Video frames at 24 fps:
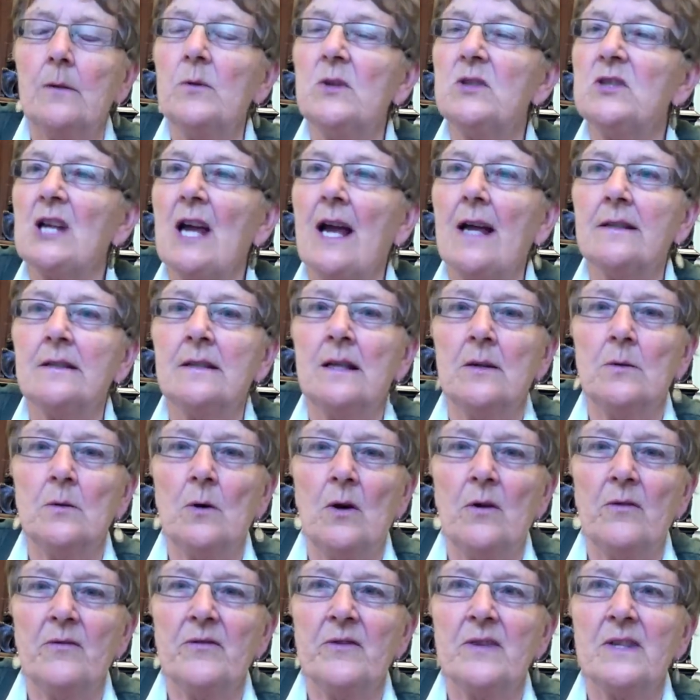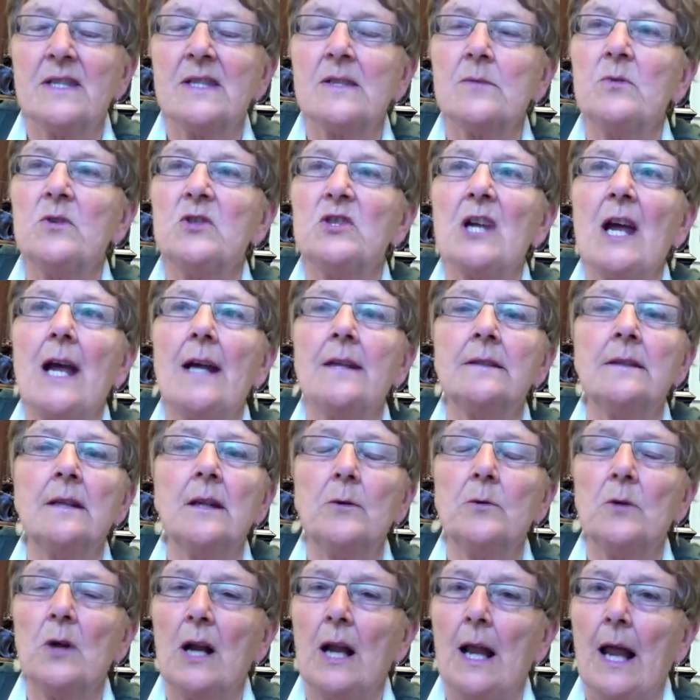which had no office, which had
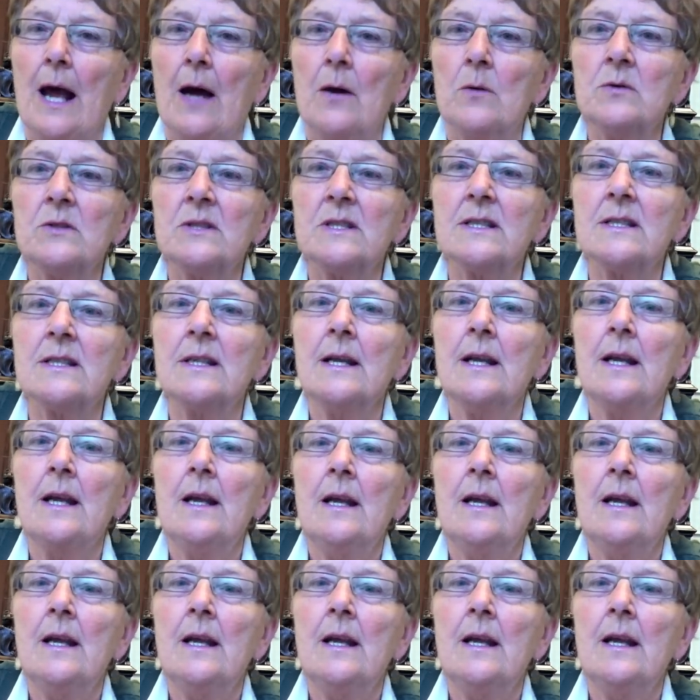no clout,